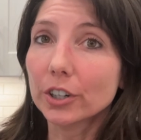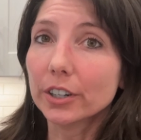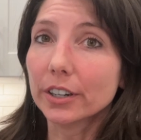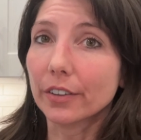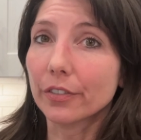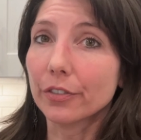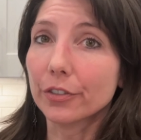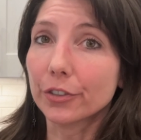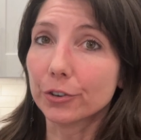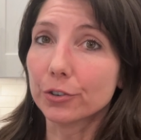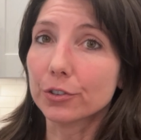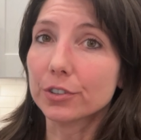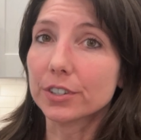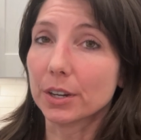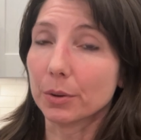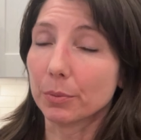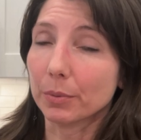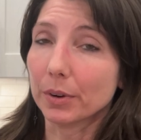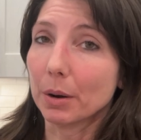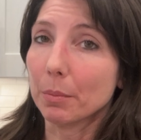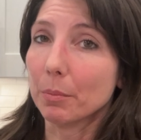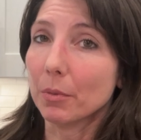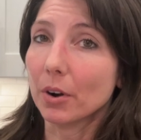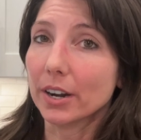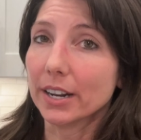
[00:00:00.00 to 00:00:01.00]
on Thursday when
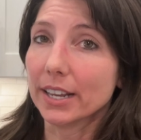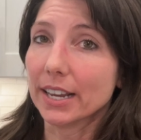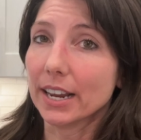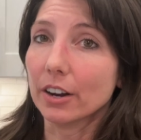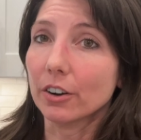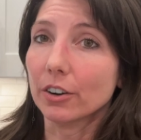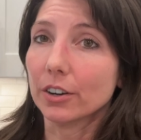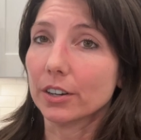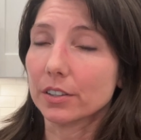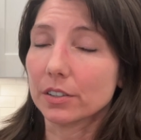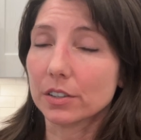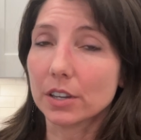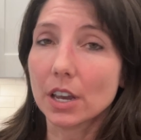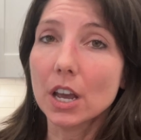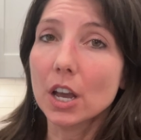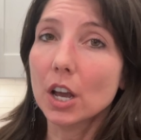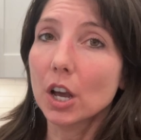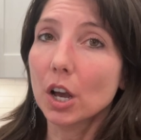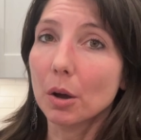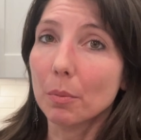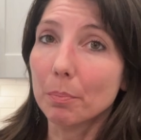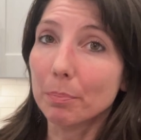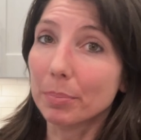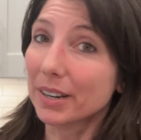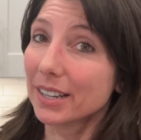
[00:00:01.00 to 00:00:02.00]
I'm running errands,
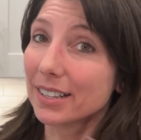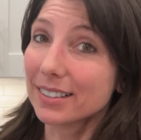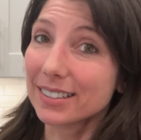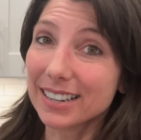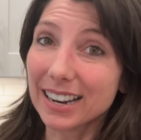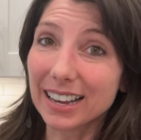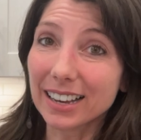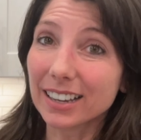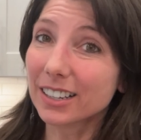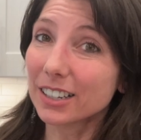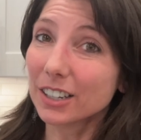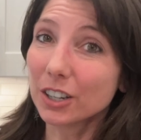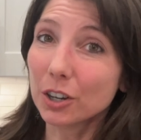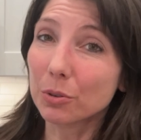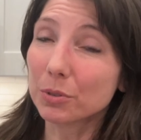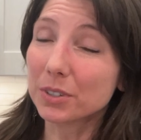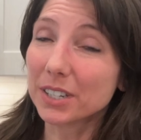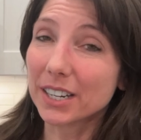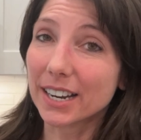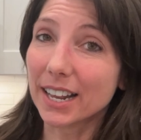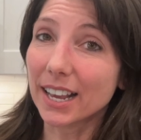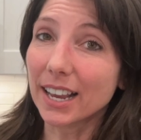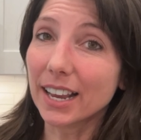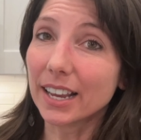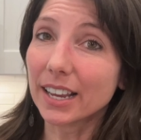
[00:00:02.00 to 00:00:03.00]
but it's not gonna go
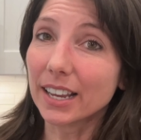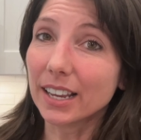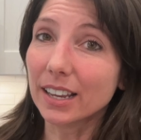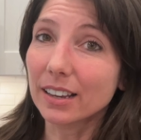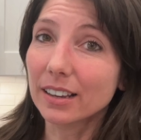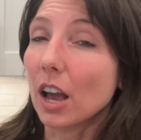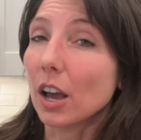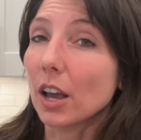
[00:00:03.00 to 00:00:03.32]
today.